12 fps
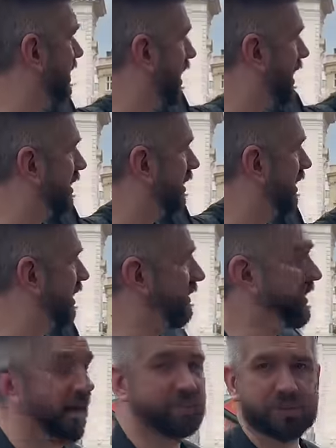uh,
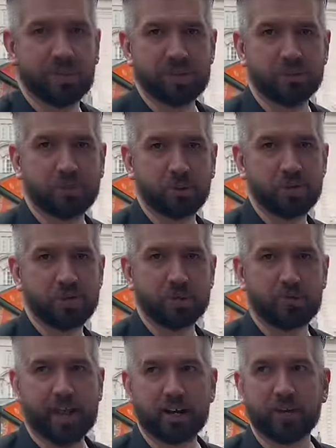the advertising boards in the
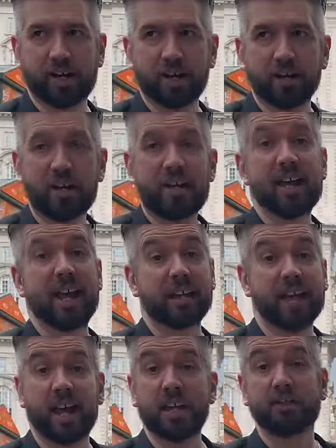background. And
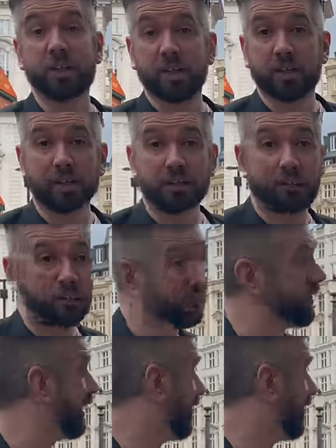again, if you look at the movie,